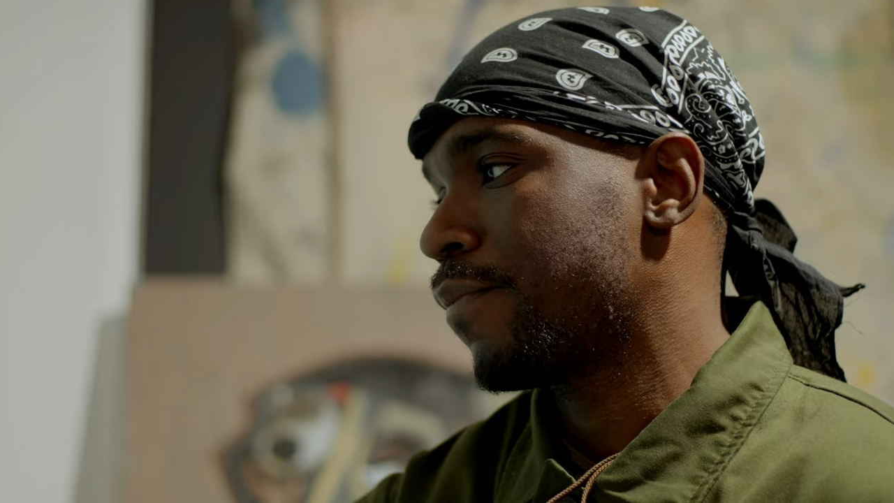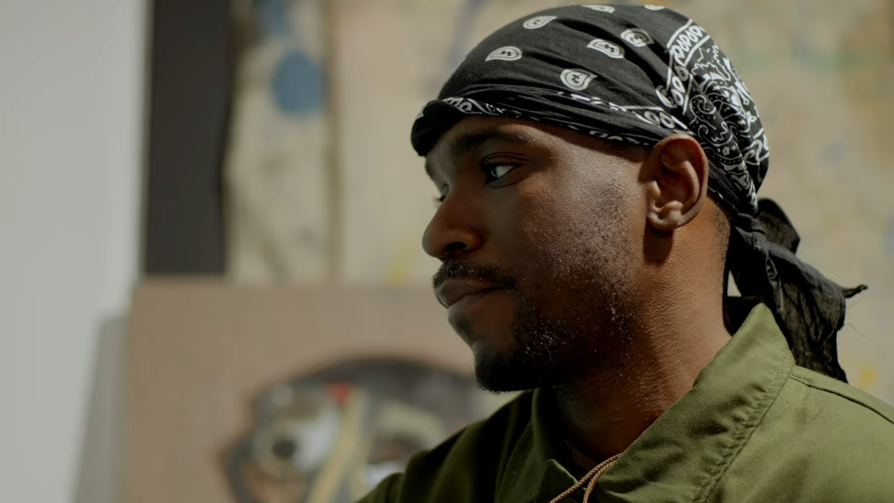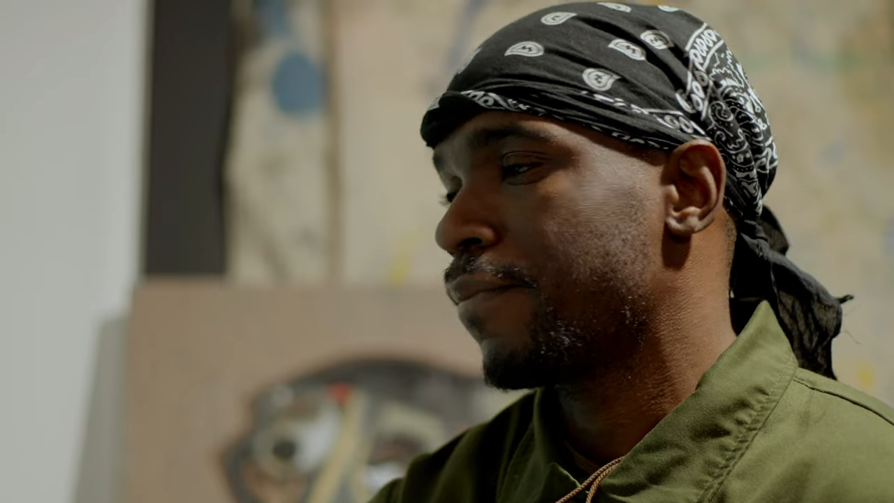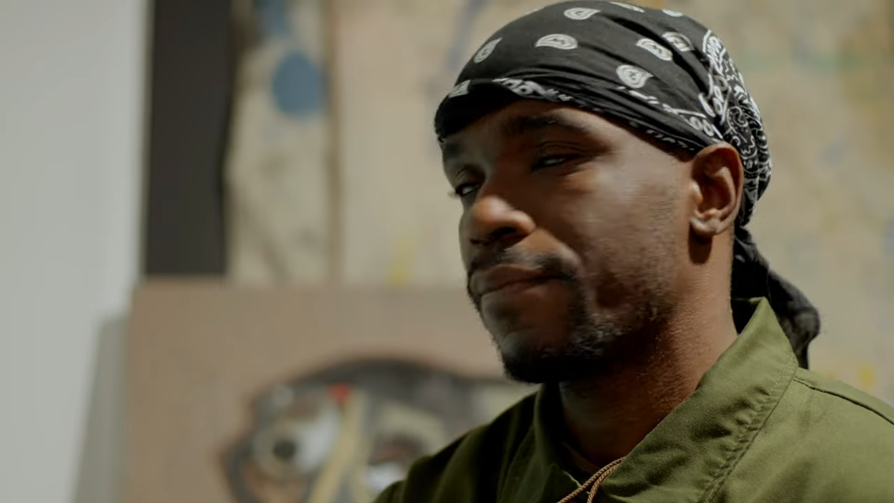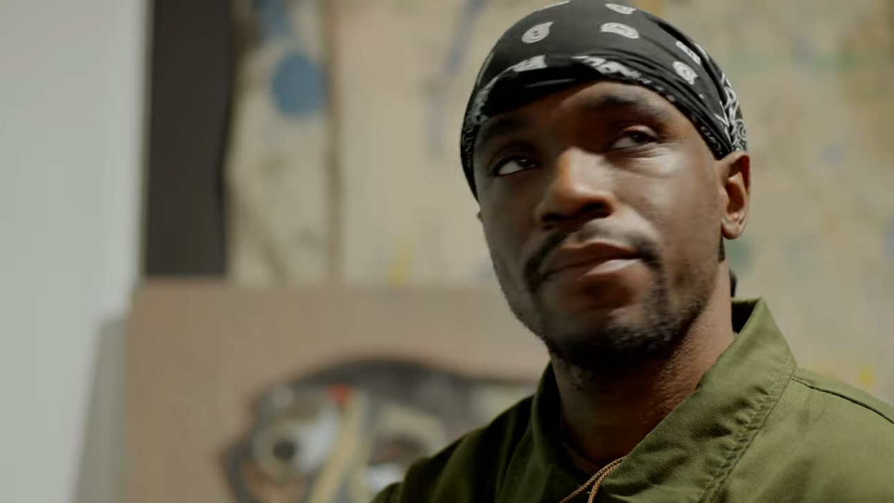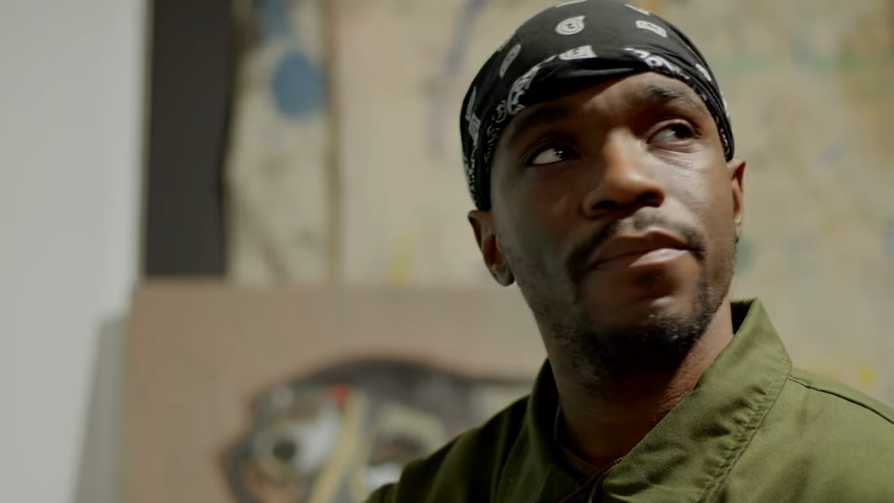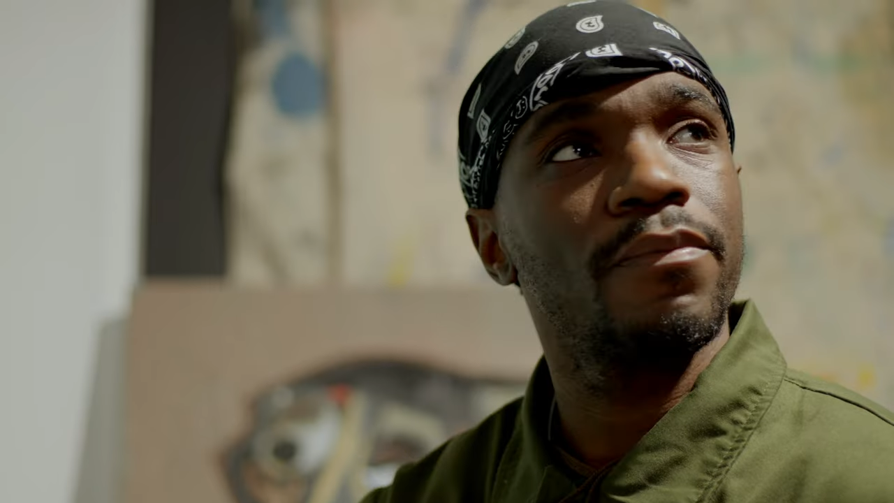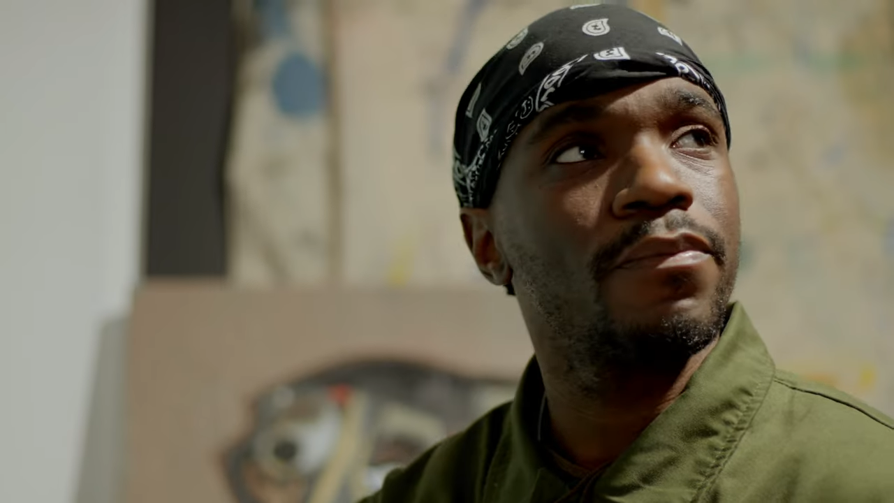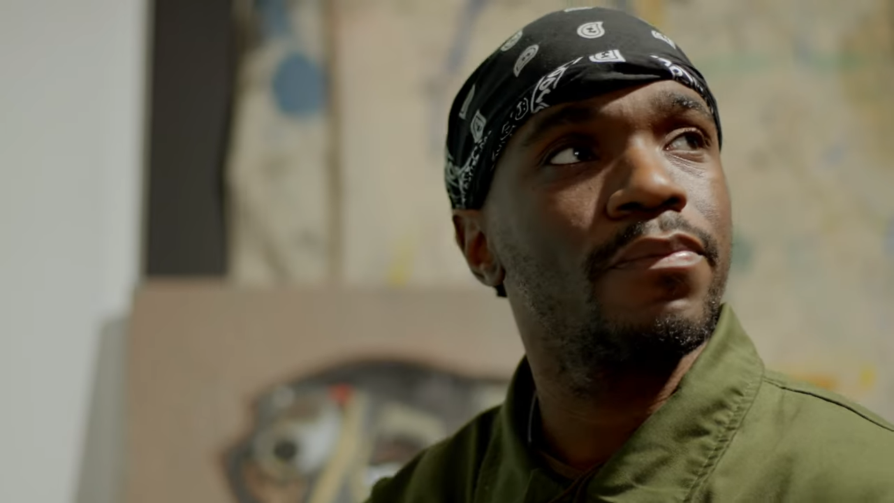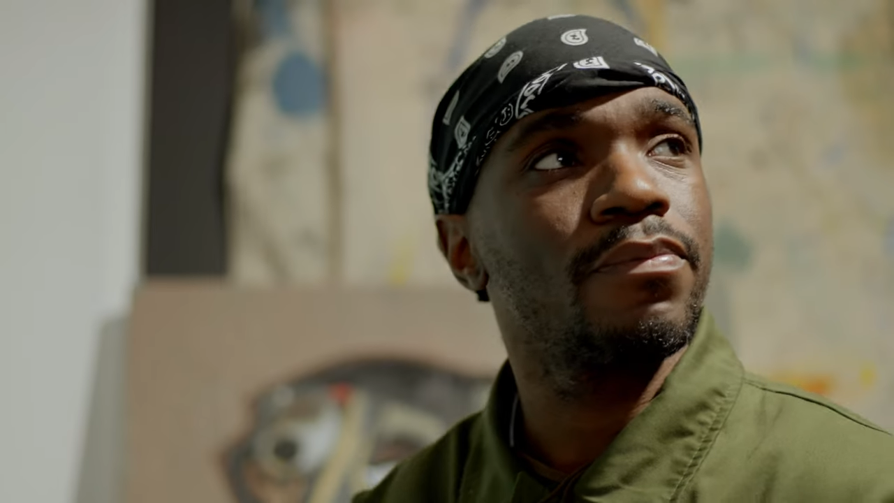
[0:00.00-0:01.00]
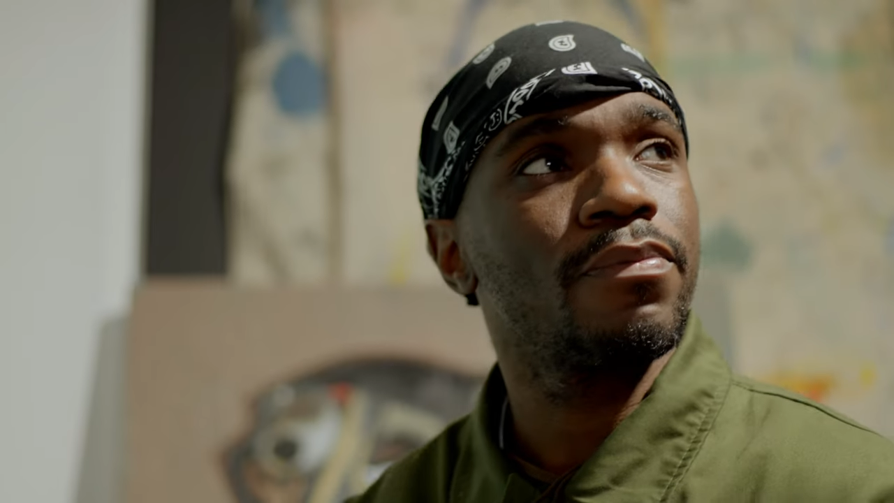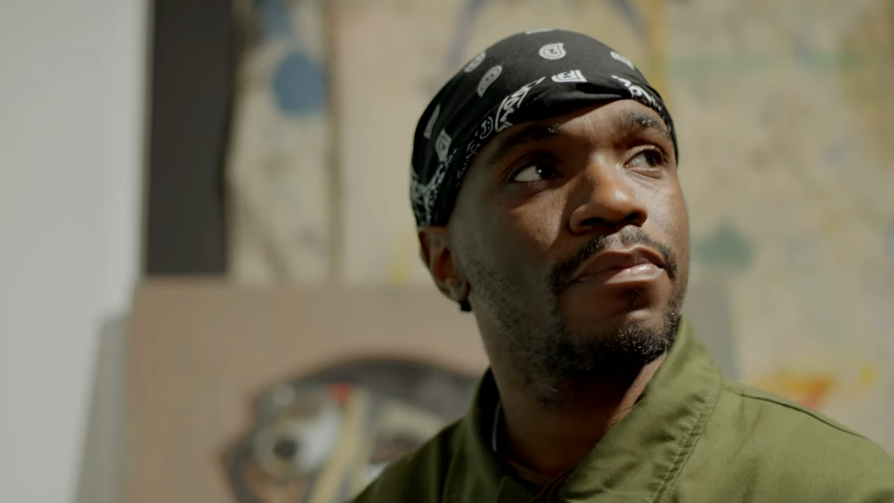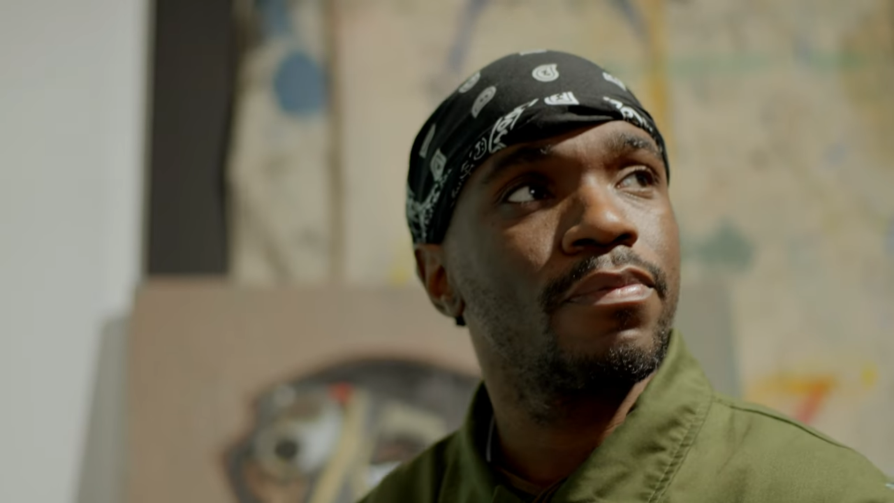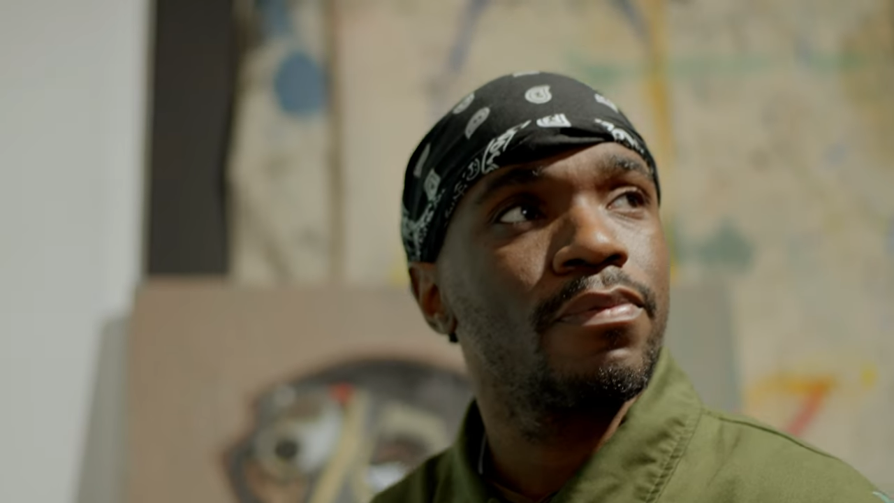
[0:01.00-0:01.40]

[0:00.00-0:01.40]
People always telling kids